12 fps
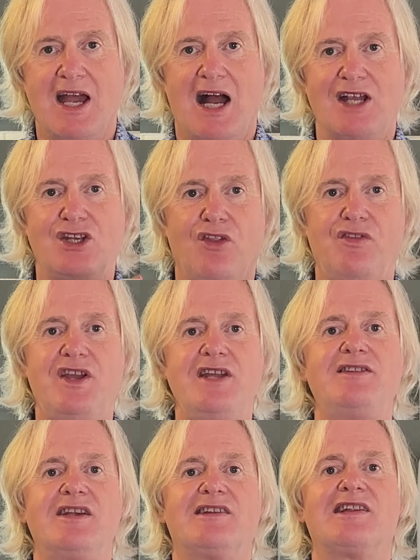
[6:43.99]
and you'll
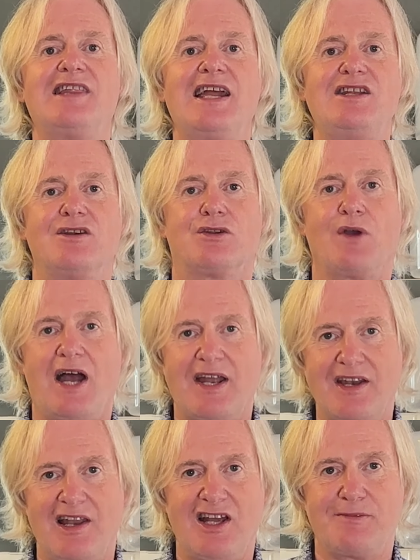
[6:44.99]
need this later to
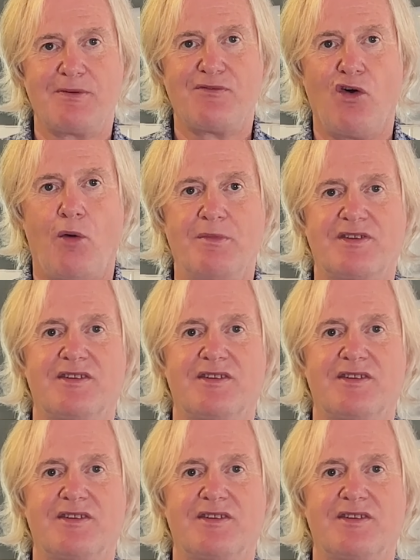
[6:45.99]
analyze performance